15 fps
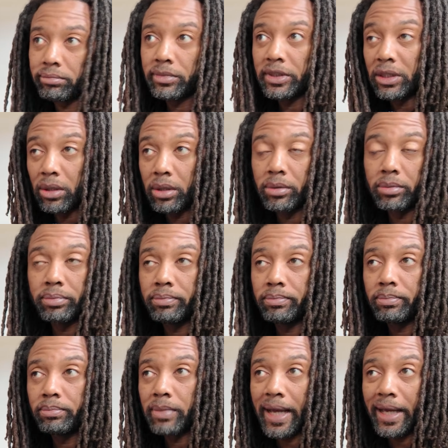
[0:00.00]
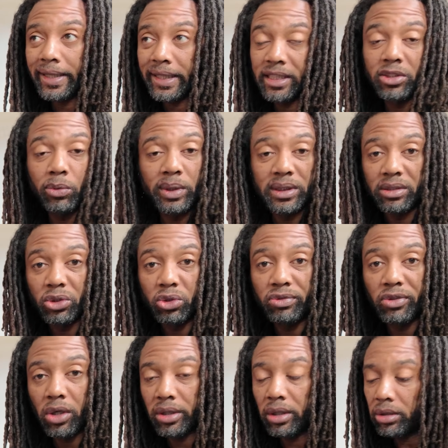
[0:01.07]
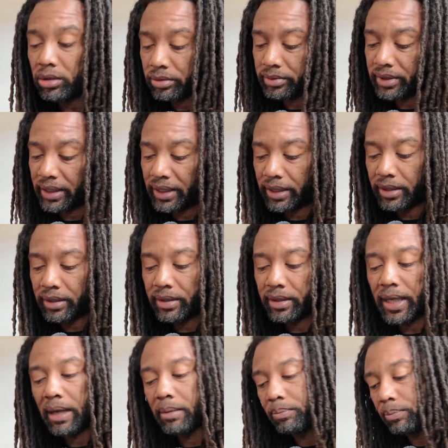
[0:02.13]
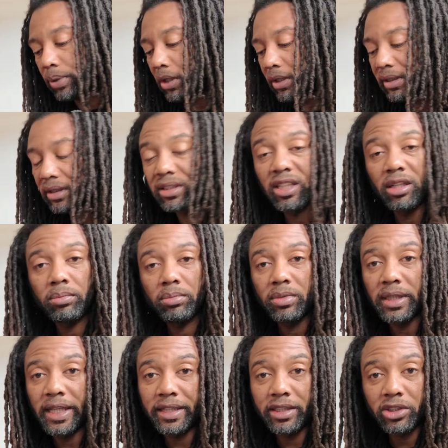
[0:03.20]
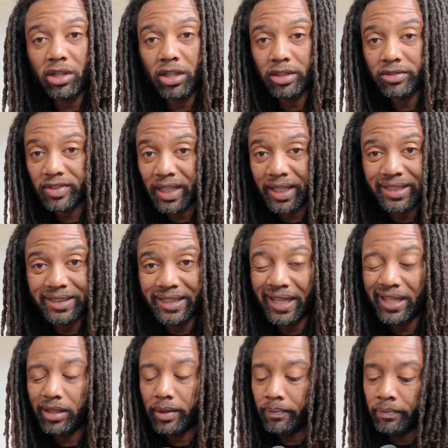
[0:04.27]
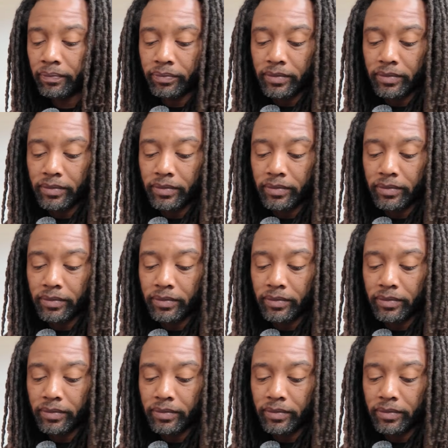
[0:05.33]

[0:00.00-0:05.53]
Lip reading: you know, I guess it wasn't too far gone. And I plugged this up, let it charge for like a day.